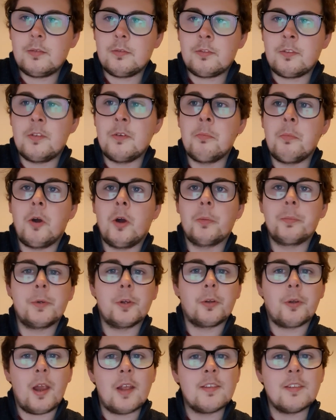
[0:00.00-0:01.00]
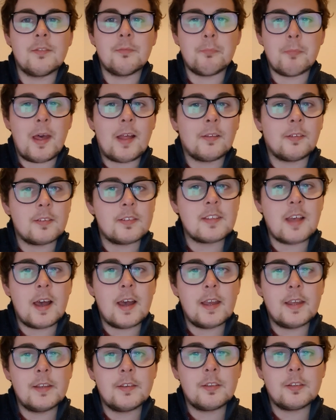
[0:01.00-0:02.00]
the more progressive metal
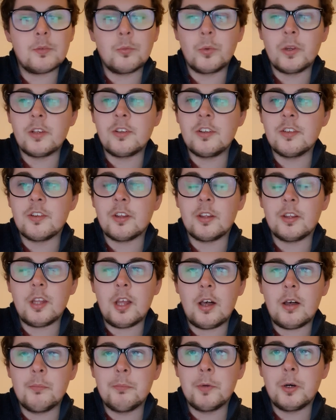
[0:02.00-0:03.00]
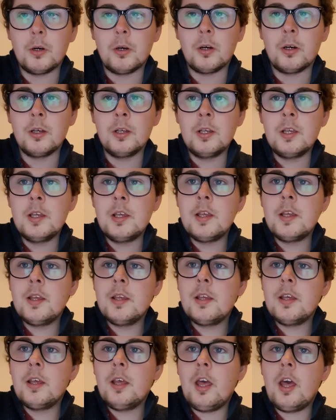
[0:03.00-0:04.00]
side, which is a lot more
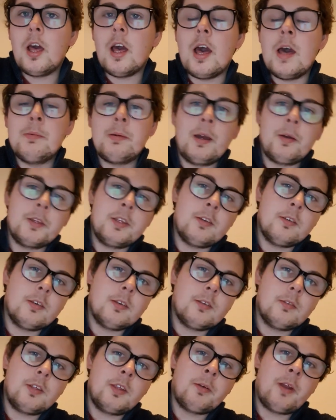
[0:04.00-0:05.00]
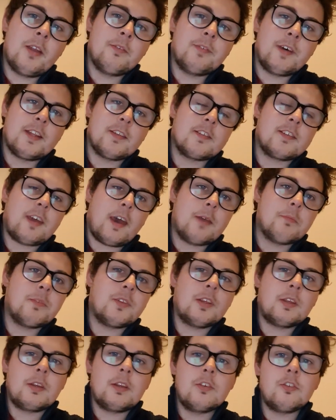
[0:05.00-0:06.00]
about your advanced time
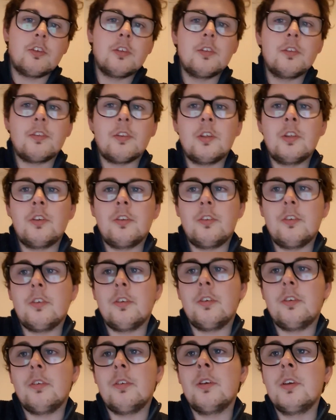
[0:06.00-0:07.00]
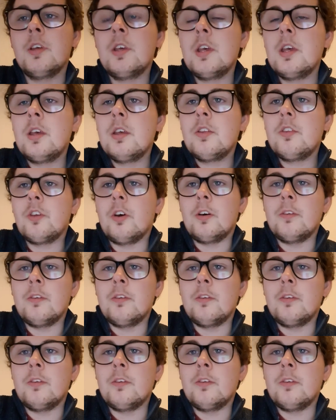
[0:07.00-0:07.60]
signatures and your sort